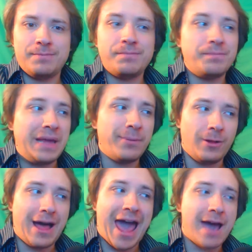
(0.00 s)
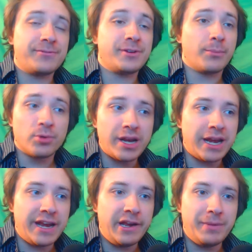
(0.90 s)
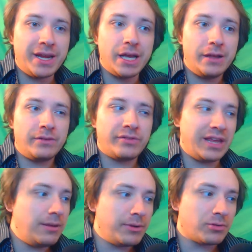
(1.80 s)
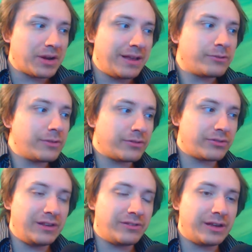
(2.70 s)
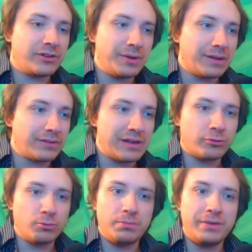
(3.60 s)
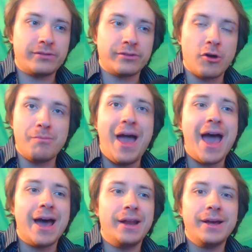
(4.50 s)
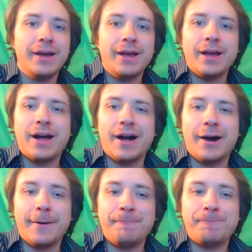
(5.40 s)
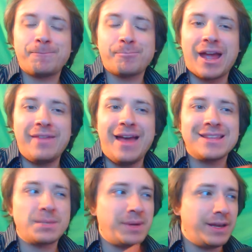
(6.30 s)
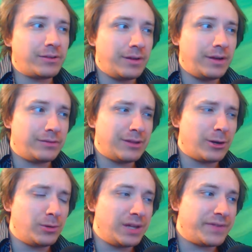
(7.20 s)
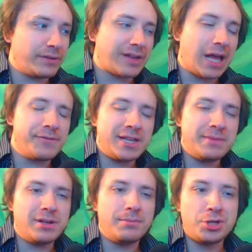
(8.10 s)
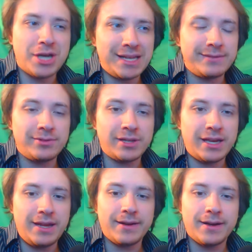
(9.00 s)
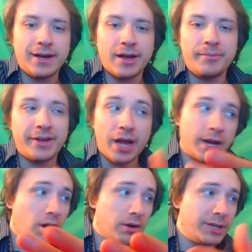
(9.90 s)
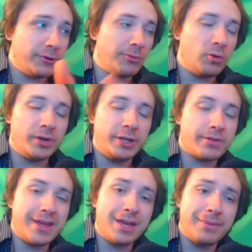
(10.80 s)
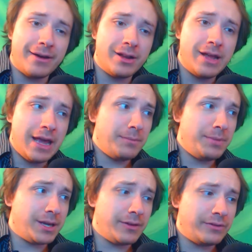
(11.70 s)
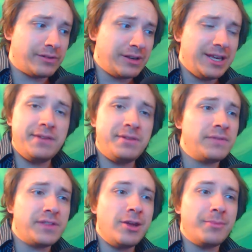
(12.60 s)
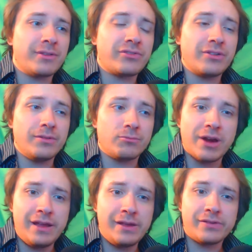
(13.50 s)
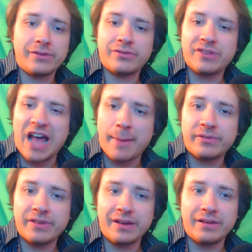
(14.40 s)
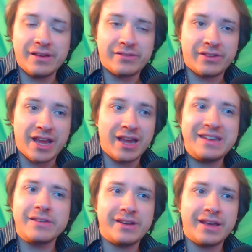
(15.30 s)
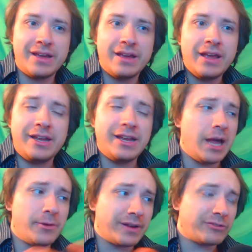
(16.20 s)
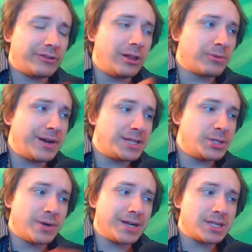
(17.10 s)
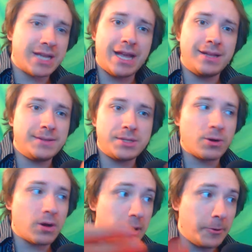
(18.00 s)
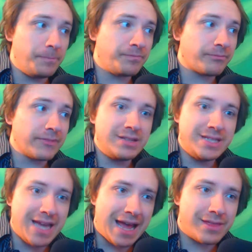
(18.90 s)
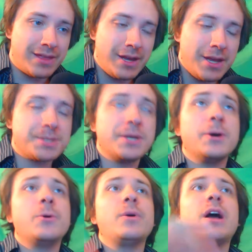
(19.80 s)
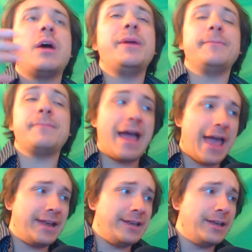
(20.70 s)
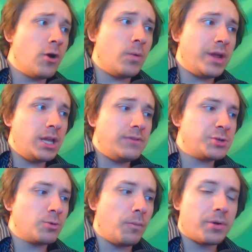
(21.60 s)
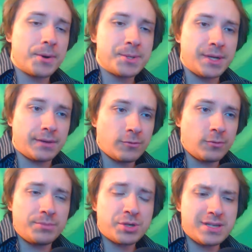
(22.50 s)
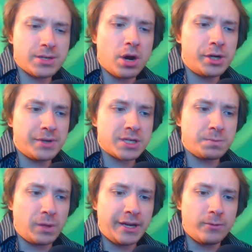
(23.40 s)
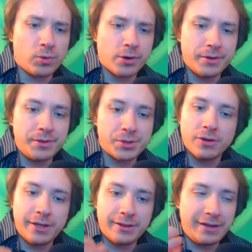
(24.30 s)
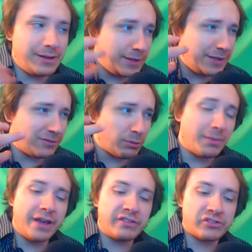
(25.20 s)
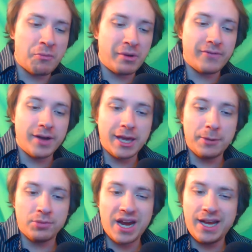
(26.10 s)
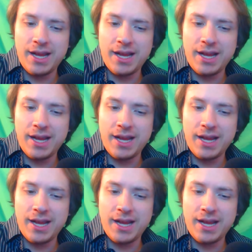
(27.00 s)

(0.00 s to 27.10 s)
people have to breed because the human race ceasing to exist would be so bad. And that to me is not only philosophically but objectively not arguable when you think about it, because even if the human race stops existing, it neither accelerates nor extends your own death. So, I mean, and no individual person, this is hard to explain in words, or at least with my stupid fucking brain,